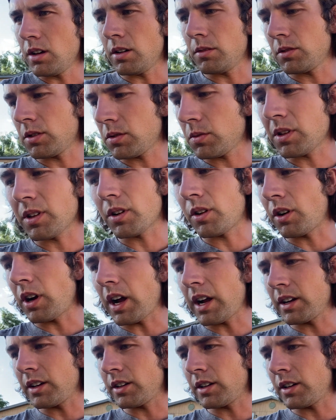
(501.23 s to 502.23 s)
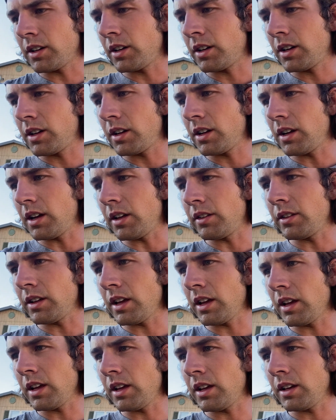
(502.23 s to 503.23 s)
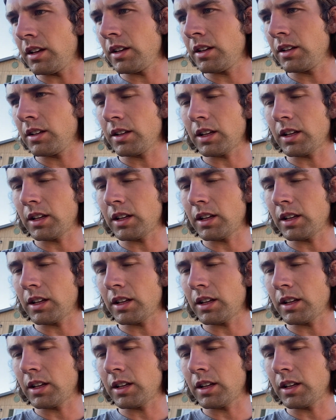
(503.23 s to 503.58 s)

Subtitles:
just with a grinder, and then,